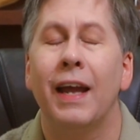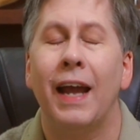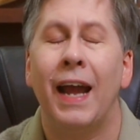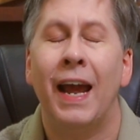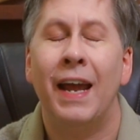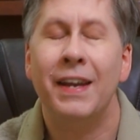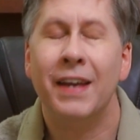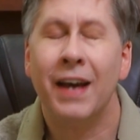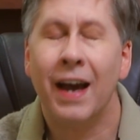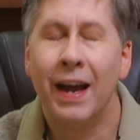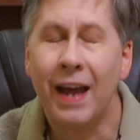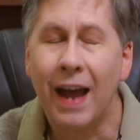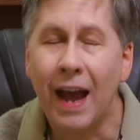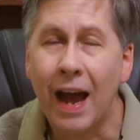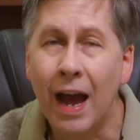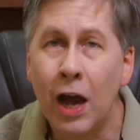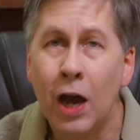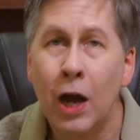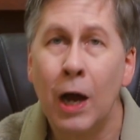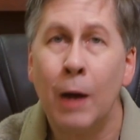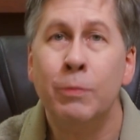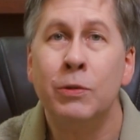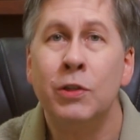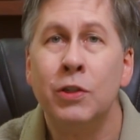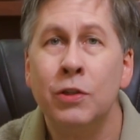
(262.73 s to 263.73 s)
and I
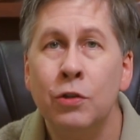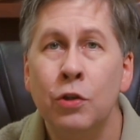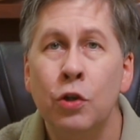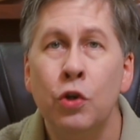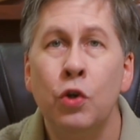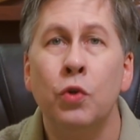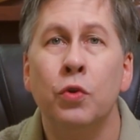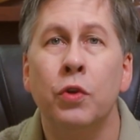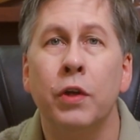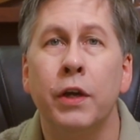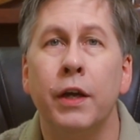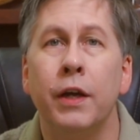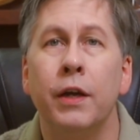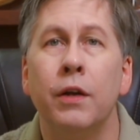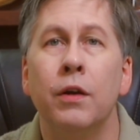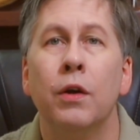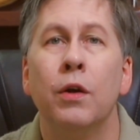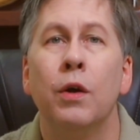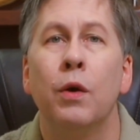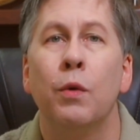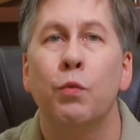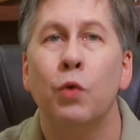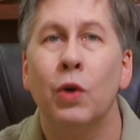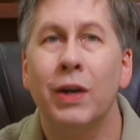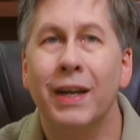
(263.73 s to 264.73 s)
absolutely
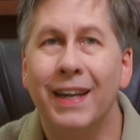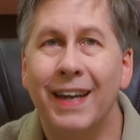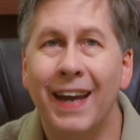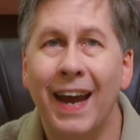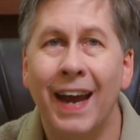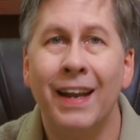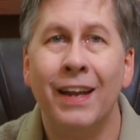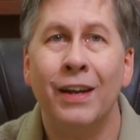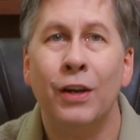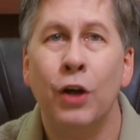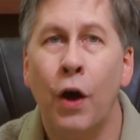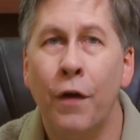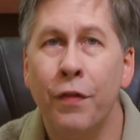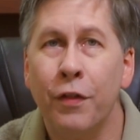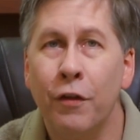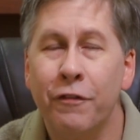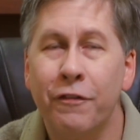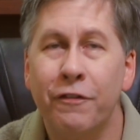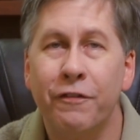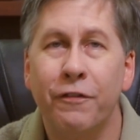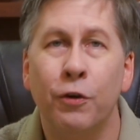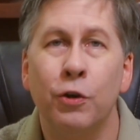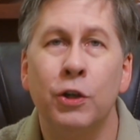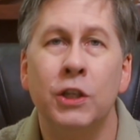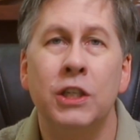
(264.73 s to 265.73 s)
will get it on the
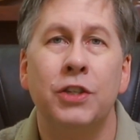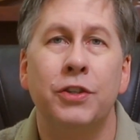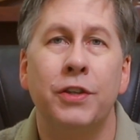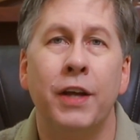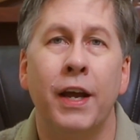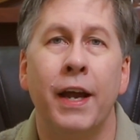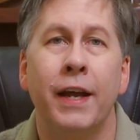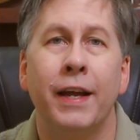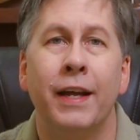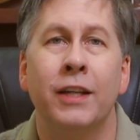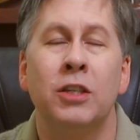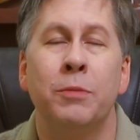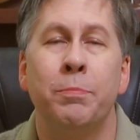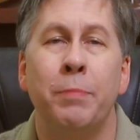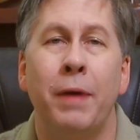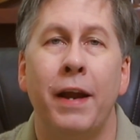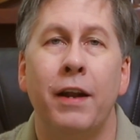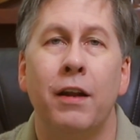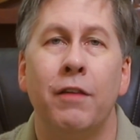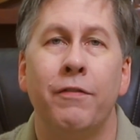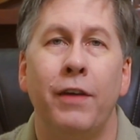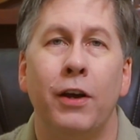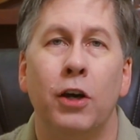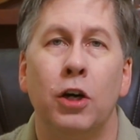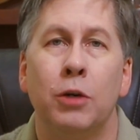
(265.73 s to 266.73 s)
first day it's
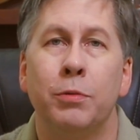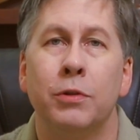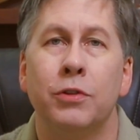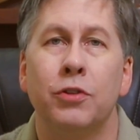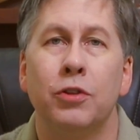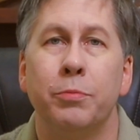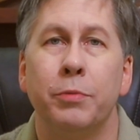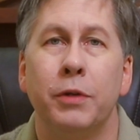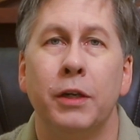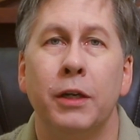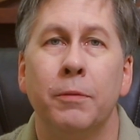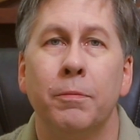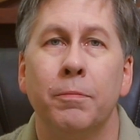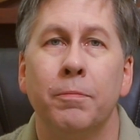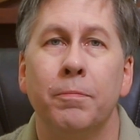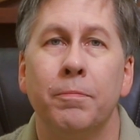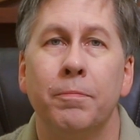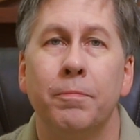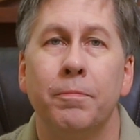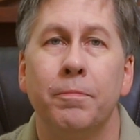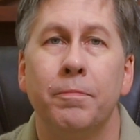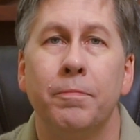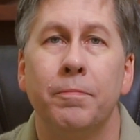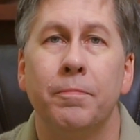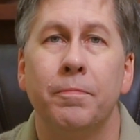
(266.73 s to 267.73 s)
made available to me.
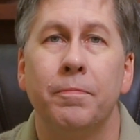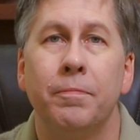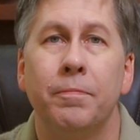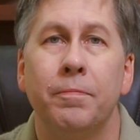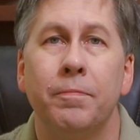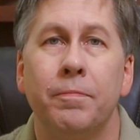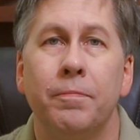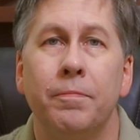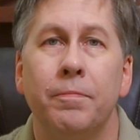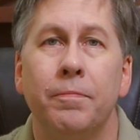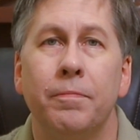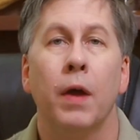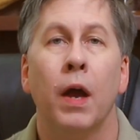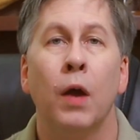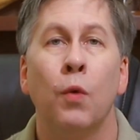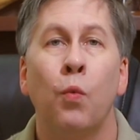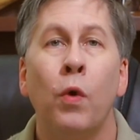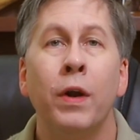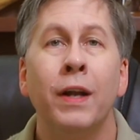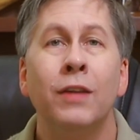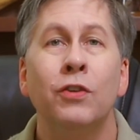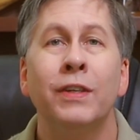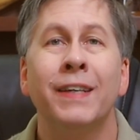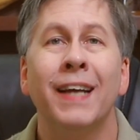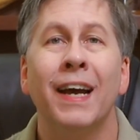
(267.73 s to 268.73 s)
I
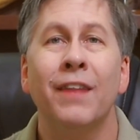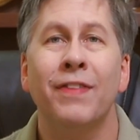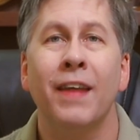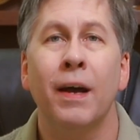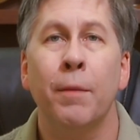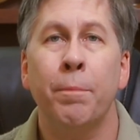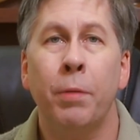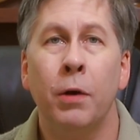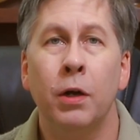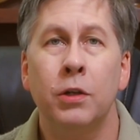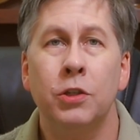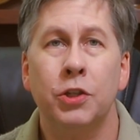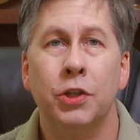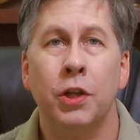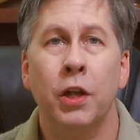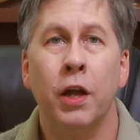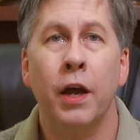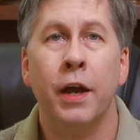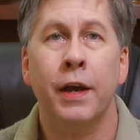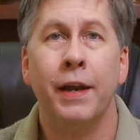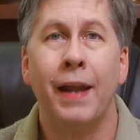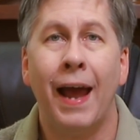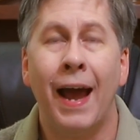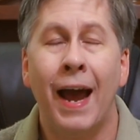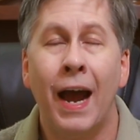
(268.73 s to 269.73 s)
wanted to get that
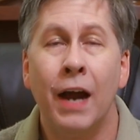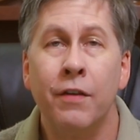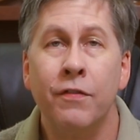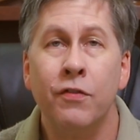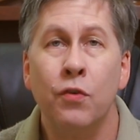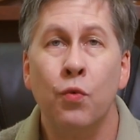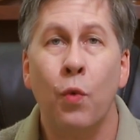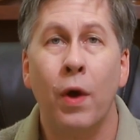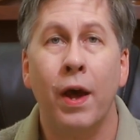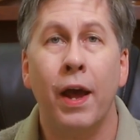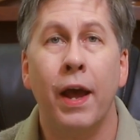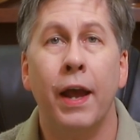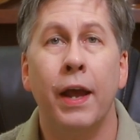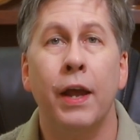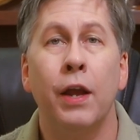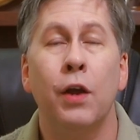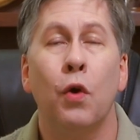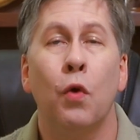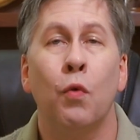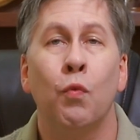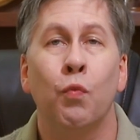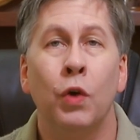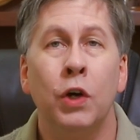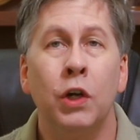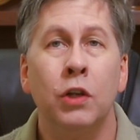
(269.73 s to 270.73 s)
punchline out of the way
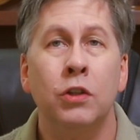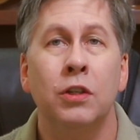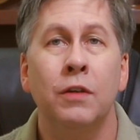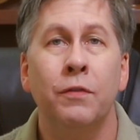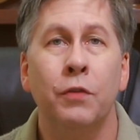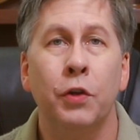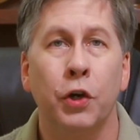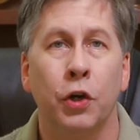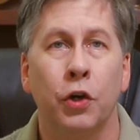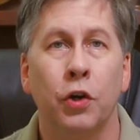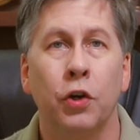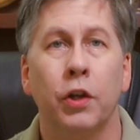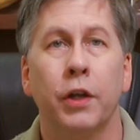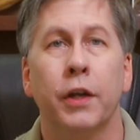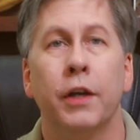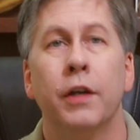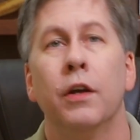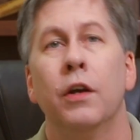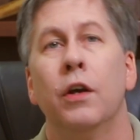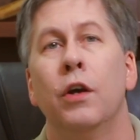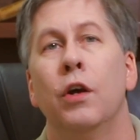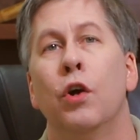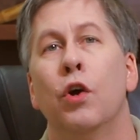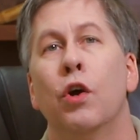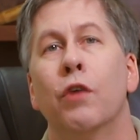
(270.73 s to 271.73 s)
relatively early
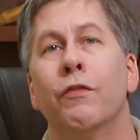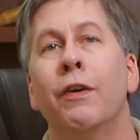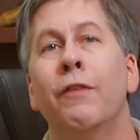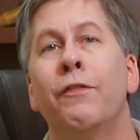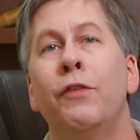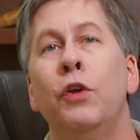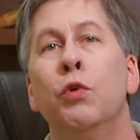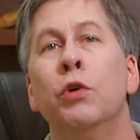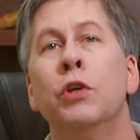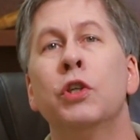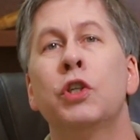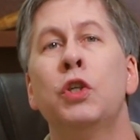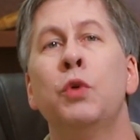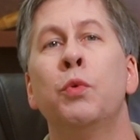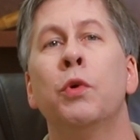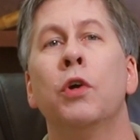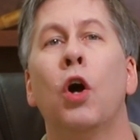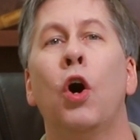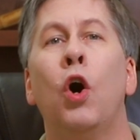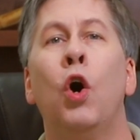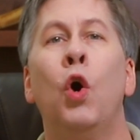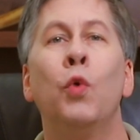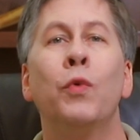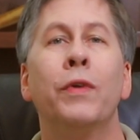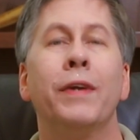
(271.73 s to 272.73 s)
for viewers who
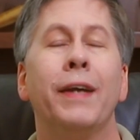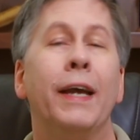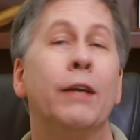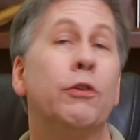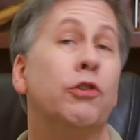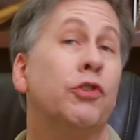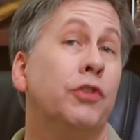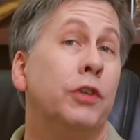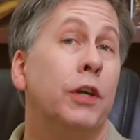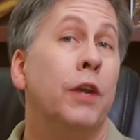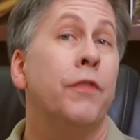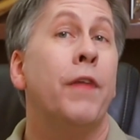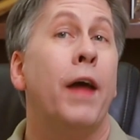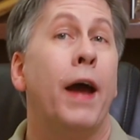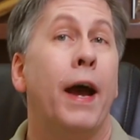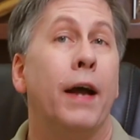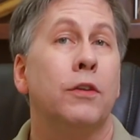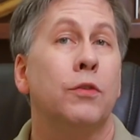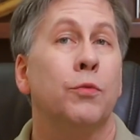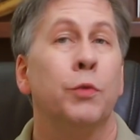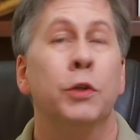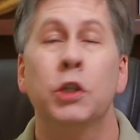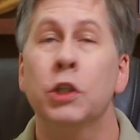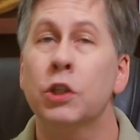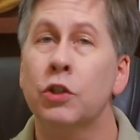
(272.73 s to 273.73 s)
are only interested in
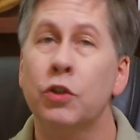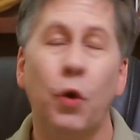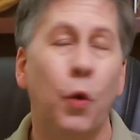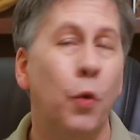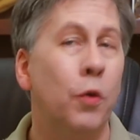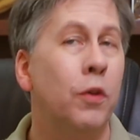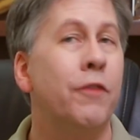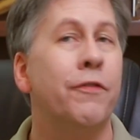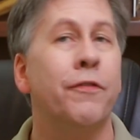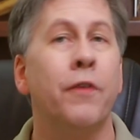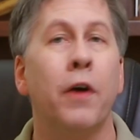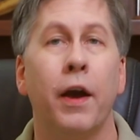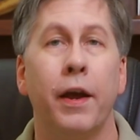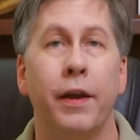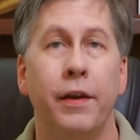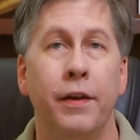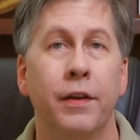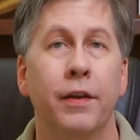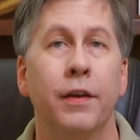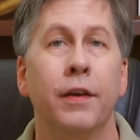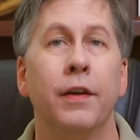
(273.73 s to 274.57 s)
that, which is totally fine.